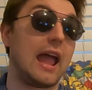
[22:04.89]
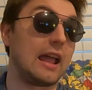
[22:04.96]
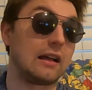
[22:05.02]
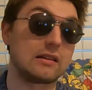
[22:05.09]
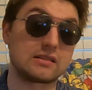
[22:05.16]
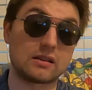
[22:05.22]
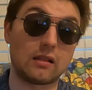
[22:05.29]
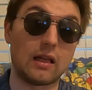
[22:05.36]

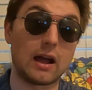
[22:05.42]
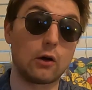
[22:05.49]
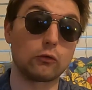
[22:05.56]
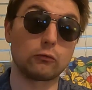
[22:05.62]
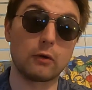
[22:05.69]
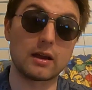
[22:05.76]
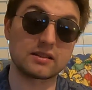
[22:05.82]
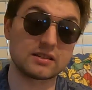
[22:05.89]
Angus Cloud,
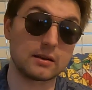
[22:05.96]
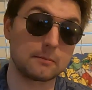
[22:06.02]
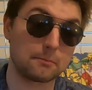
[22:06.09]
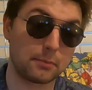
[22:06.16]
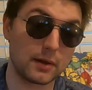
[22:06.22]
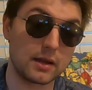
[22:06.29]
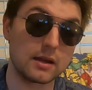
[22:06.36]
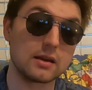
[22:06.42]
rest in
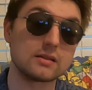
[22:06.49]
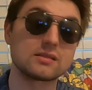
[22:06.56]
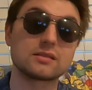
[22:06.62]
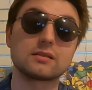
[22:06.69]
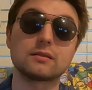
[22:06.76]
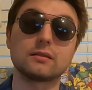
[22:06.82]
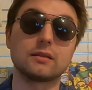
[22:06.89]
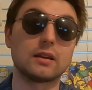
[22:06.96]

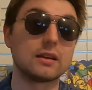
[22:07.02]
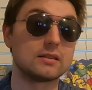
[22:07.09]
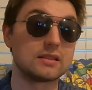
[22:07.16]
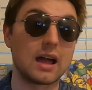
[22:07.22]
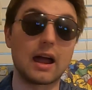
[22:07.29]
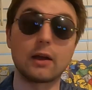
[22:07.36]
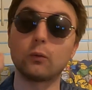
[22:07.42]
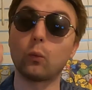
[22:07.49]
peace. He
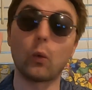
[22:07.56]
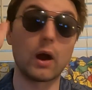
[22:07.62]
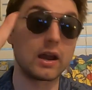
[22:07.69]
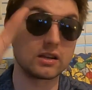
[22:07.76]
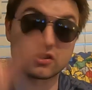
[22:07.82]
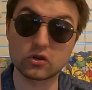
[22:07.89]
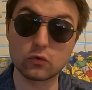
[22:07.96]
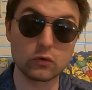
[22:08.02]
died
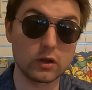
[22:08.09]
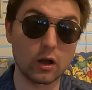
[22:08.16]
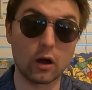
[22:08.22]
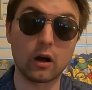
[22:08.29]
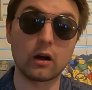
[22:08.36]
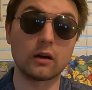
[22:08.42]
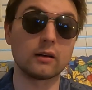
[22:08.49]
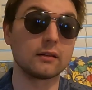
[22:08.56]
way too
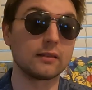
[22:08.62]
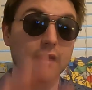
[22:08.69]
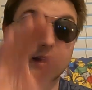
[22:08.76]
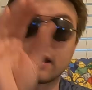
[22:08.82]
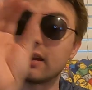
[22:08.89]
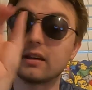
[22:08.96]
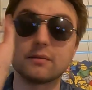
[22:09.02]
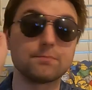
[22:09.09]
young that
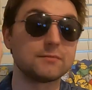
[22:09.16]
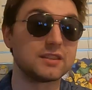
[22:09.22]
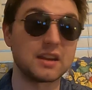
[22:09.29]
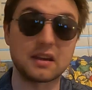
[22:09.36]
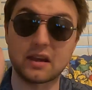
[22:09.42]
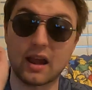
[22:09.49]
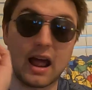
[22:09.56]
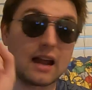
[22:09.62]
he
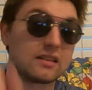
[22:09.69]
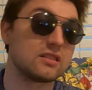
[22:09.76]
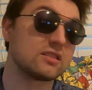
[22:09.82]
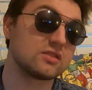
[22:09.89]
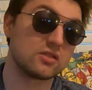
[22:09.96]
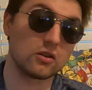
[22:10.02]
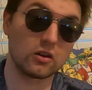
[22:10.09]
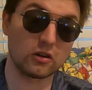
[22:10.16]
did not
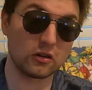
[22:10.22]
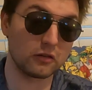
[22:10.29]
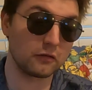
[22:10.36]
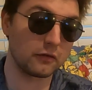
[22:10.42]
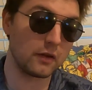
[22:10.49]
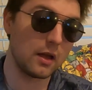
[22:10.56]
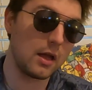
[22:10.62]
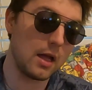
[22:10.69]
deserve.